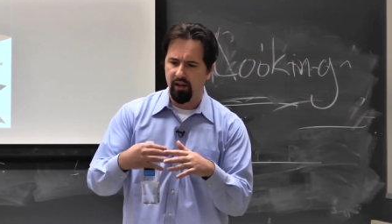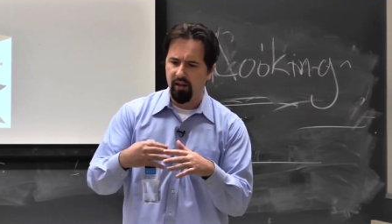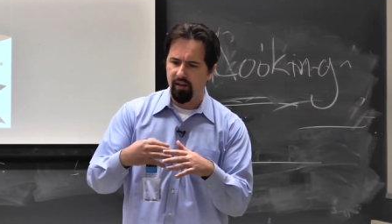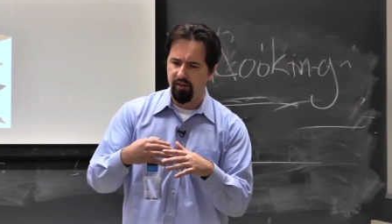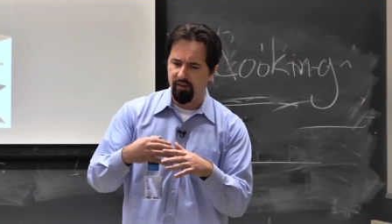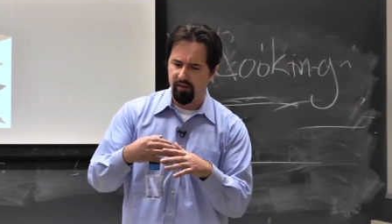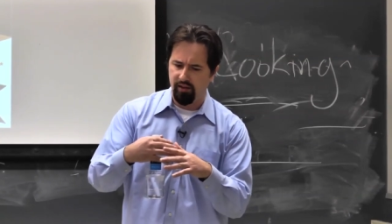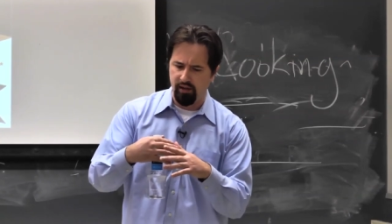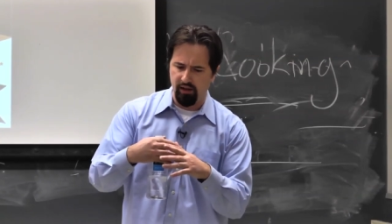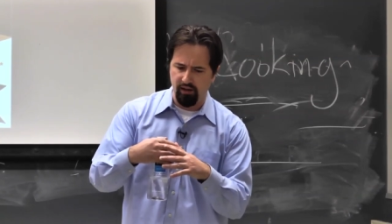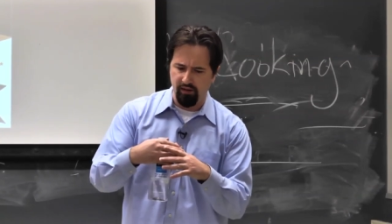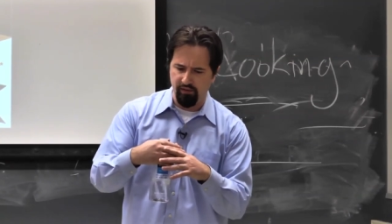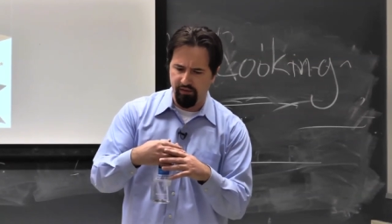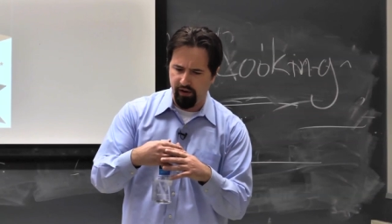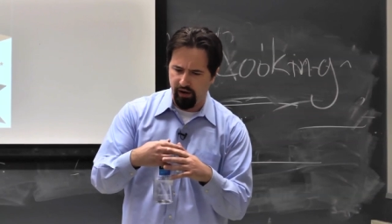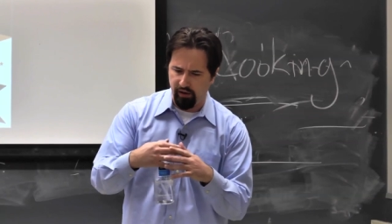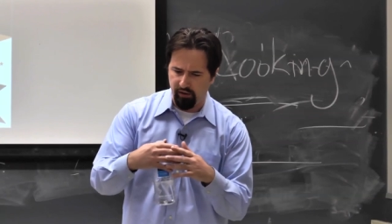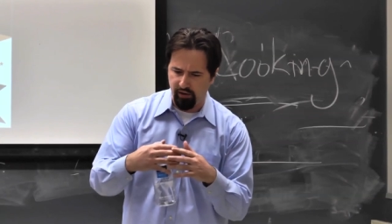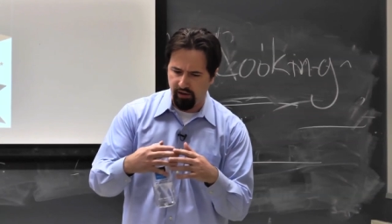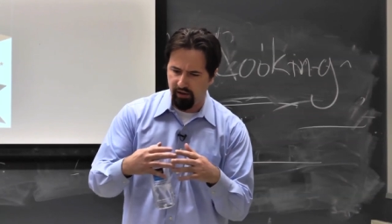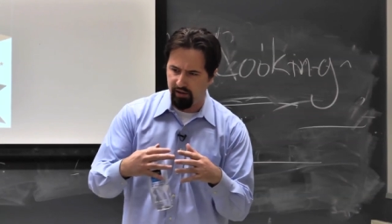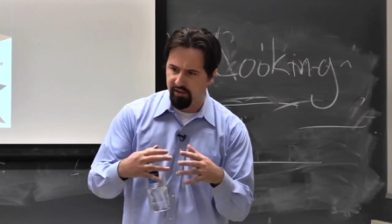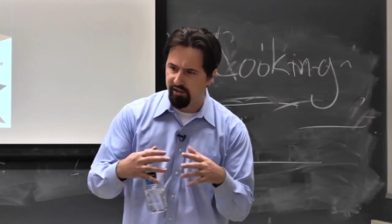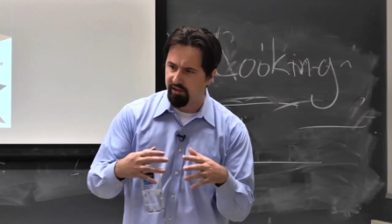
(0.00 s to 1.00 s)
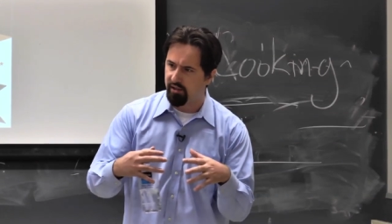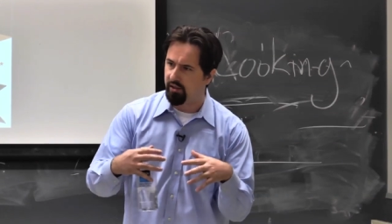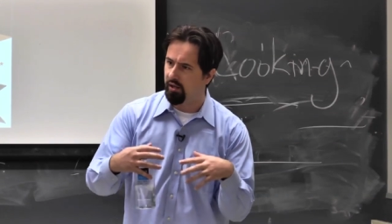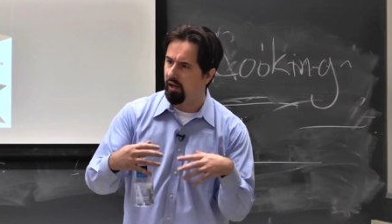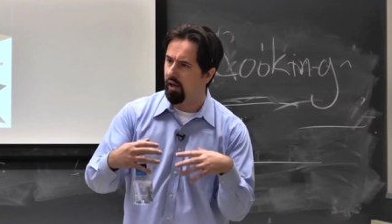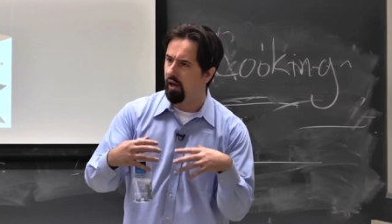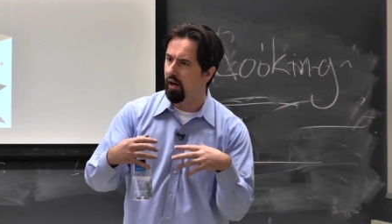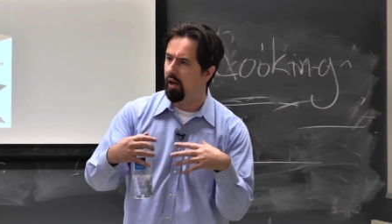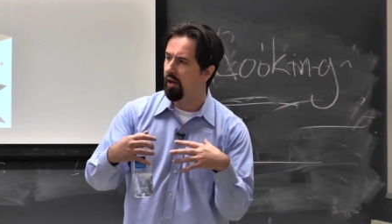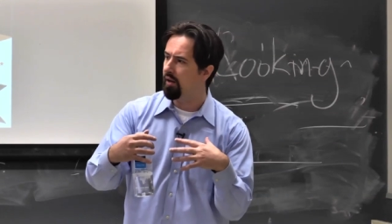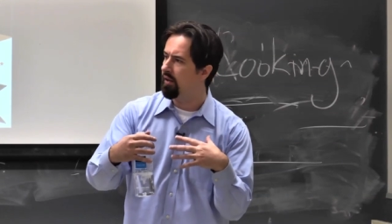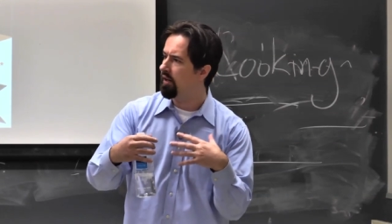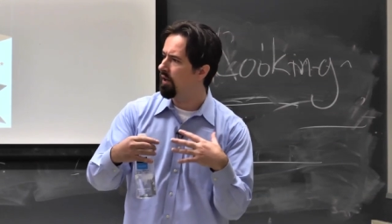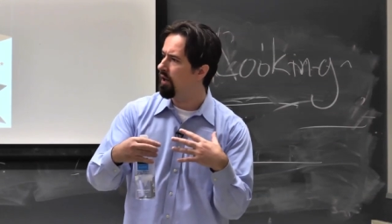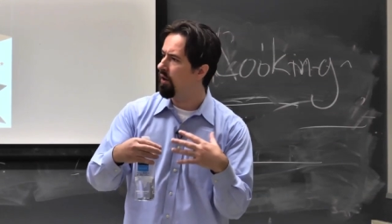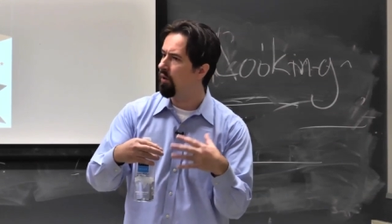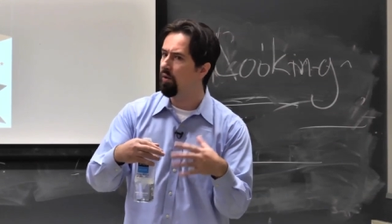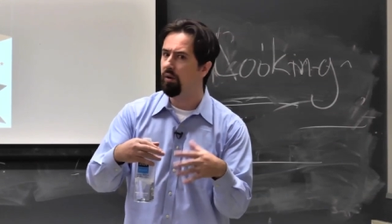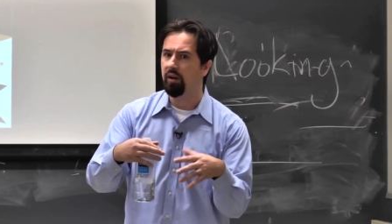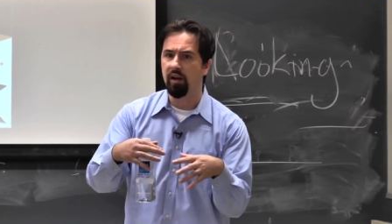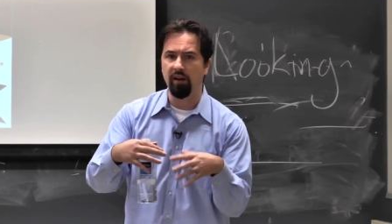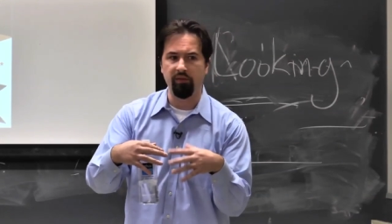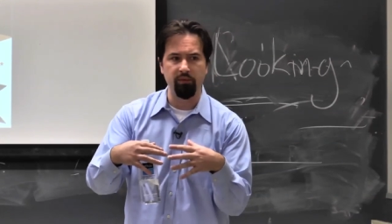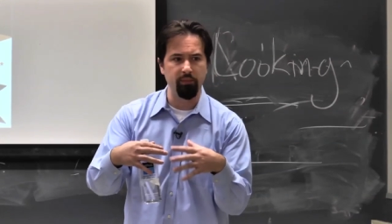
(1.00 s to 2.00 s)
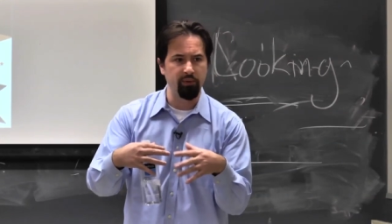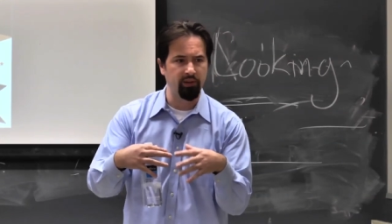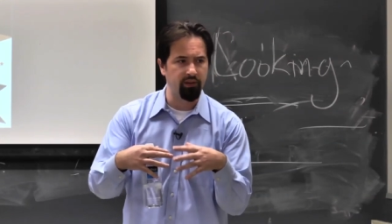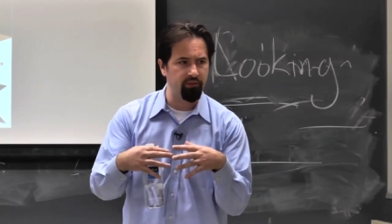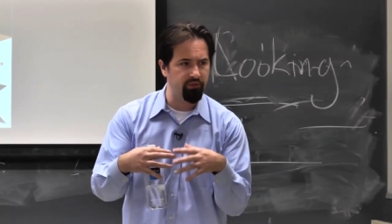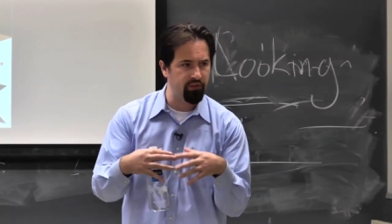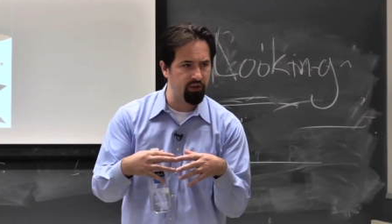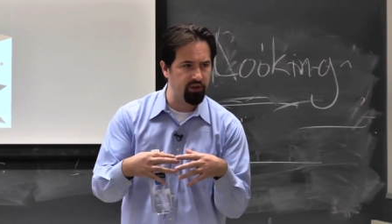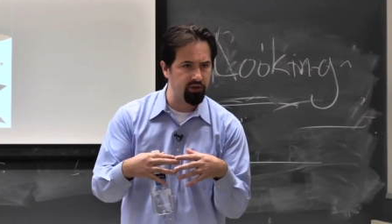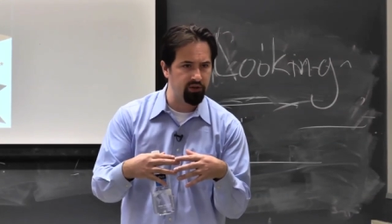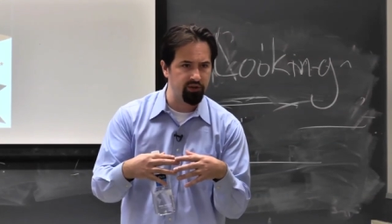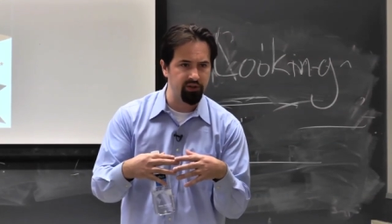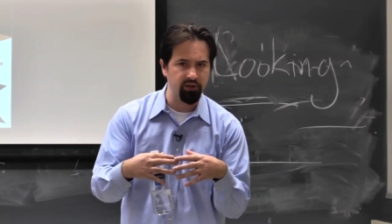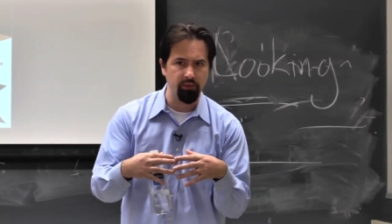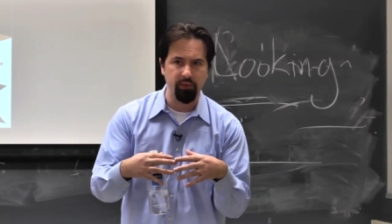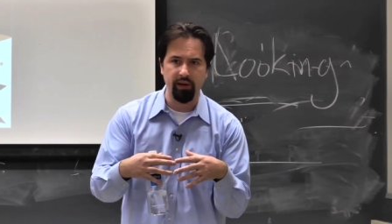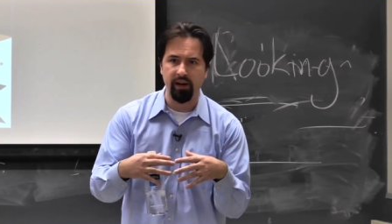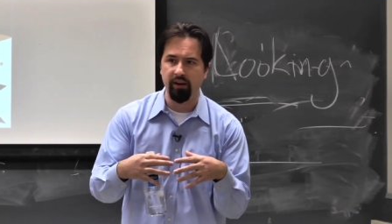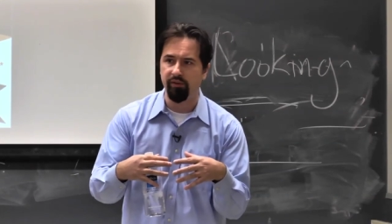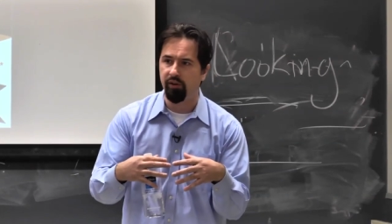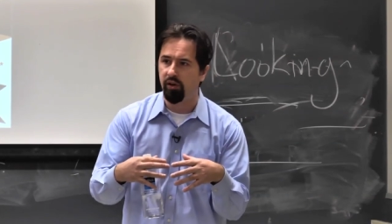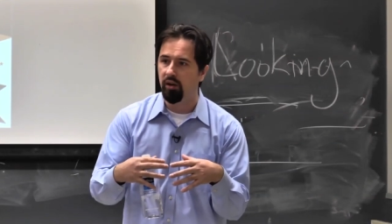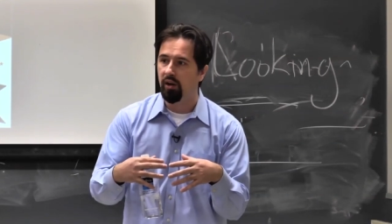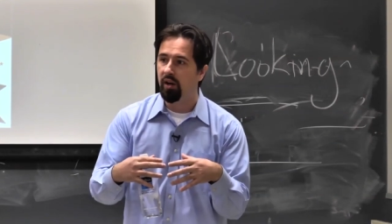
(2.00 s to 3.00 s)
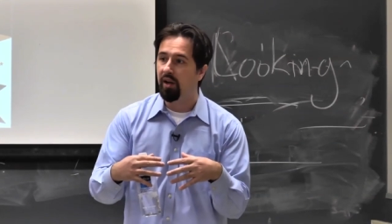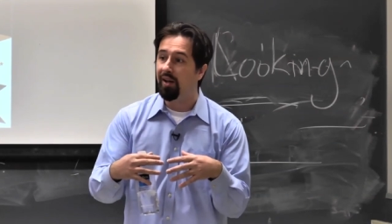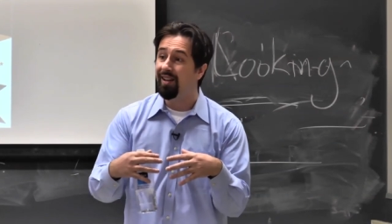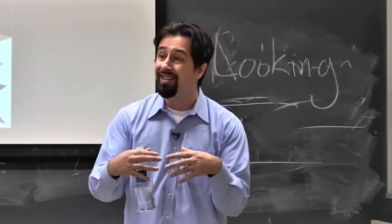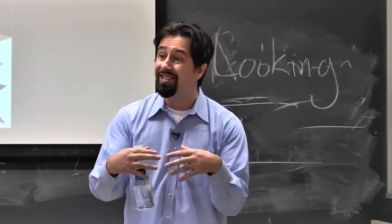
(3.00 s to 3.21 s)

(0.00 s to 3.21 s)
the various uh, you know, government officials or whatever.